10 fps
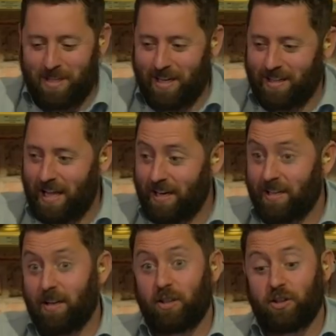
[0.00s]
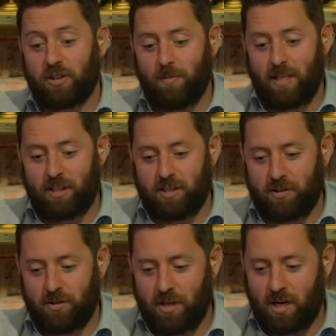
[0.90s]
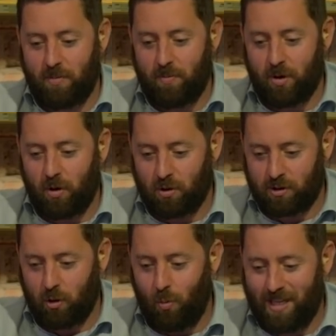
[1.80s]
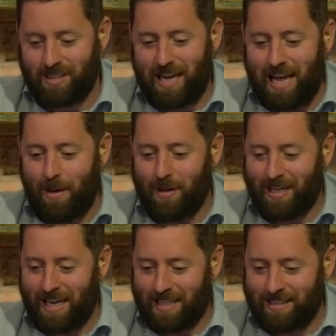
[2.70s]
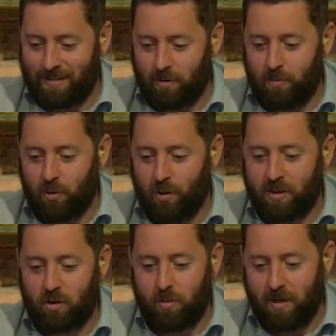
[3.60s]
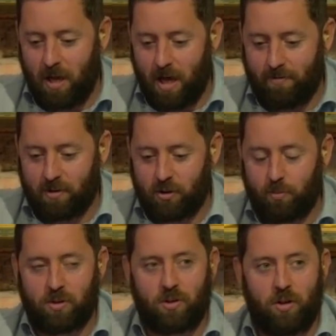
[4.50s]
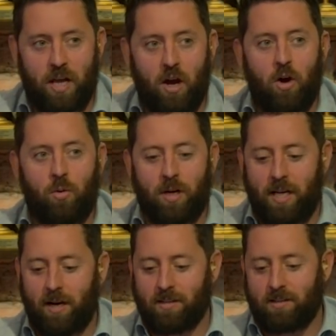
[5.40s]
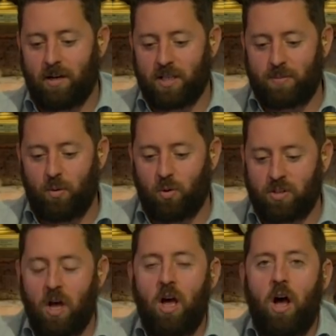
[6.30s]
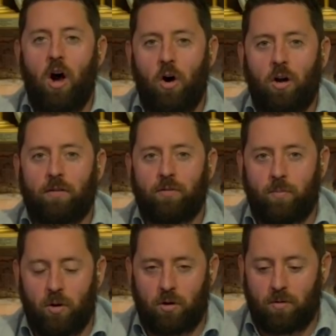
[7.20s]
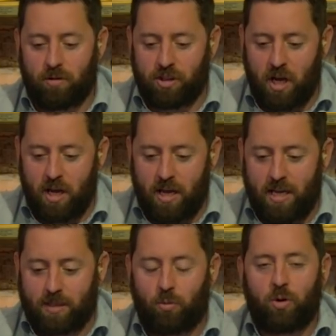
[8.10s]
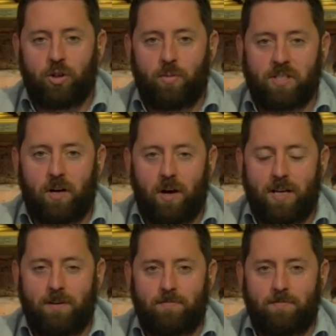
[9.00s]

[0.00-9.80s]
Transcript: The Athletic, and not just the Manchester Derby, but also West Ham against Liverpool is going to be live on Super Sunday, only on Sky Sports. All our football coverage is brought to you by Sky.